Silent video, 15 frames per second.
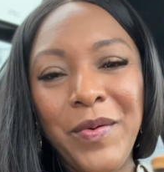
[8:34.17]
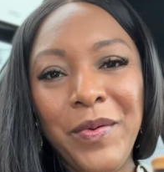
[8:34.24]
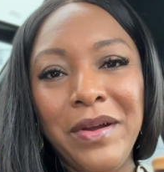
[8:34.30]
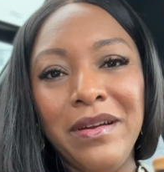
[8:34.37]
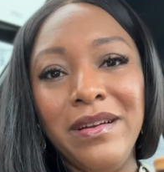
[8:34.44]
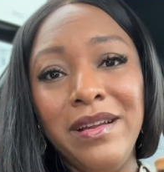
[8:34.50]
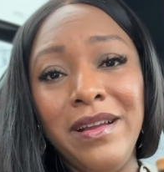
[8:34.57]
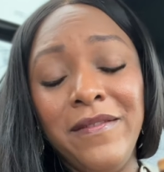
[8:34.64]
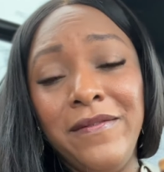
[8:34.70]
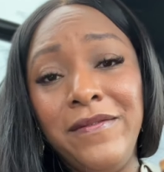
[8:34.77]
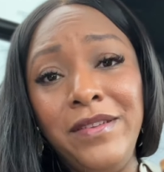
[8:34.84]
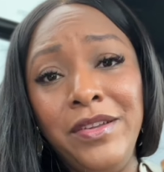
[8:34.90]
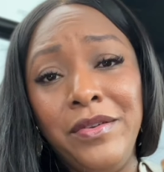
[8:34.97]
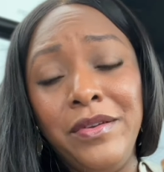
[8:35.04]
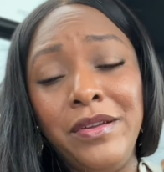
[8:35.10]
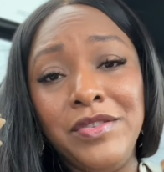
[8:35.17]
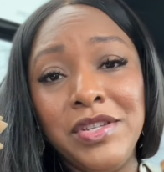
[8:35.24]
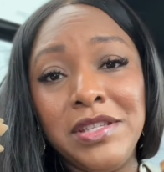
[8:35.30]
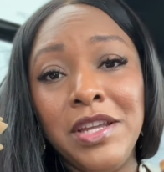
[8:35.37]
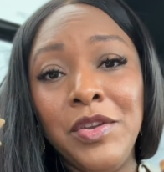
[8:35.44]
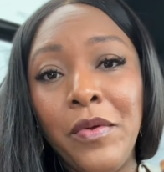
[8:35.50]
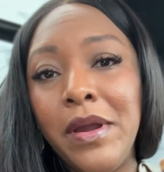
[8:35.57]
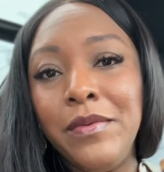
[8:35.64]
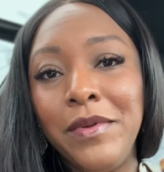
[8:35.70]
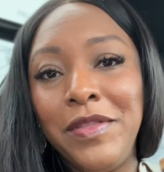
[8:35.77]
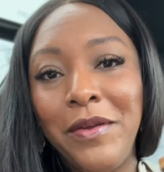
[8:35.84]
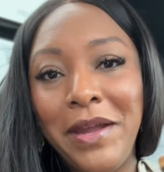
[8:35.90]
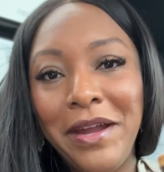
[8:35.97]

or if, you know, you're just annoyed with your